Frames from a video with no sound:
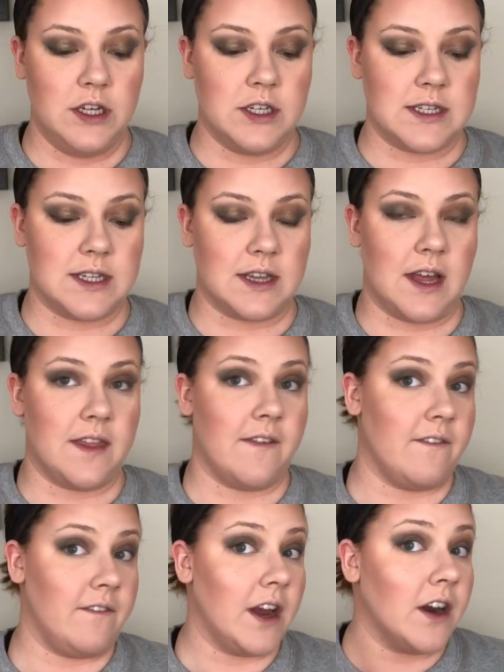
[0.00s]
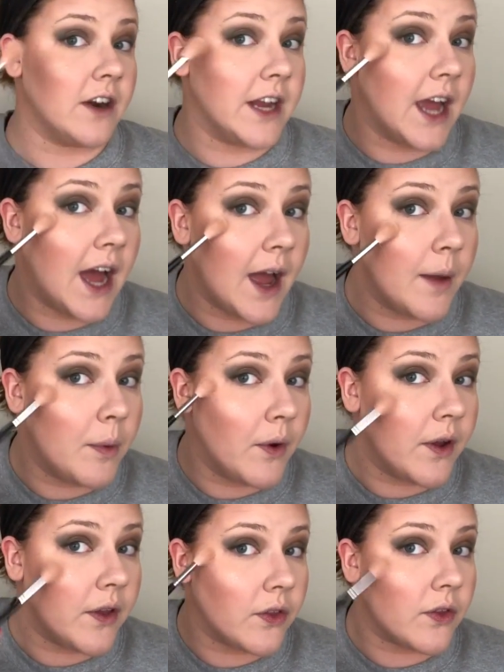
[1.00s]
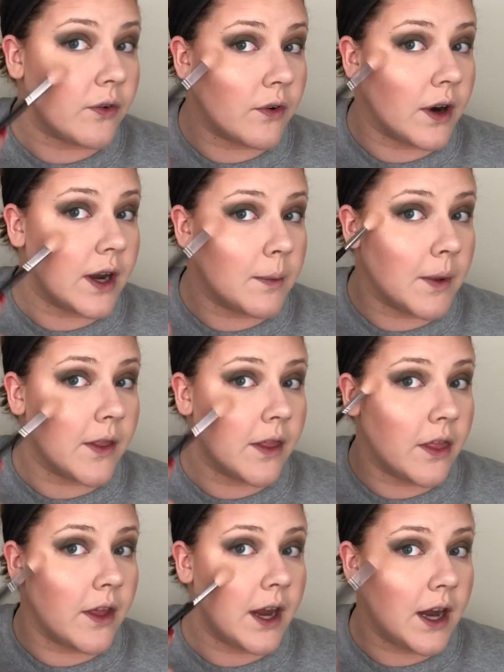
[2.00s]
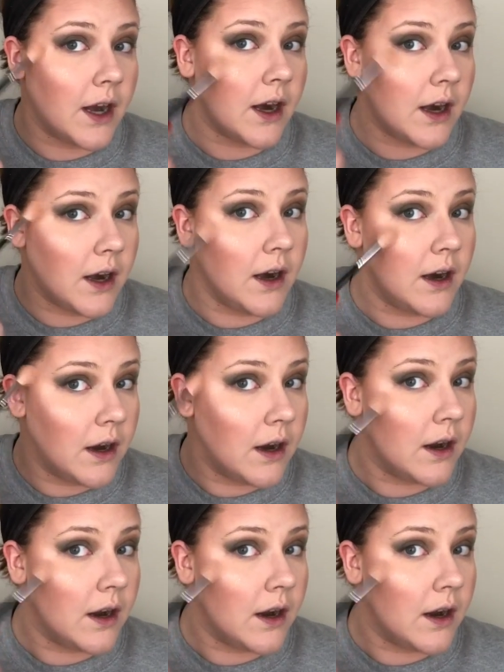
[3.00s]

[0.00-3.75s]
Just stick that at the very high points, right about there.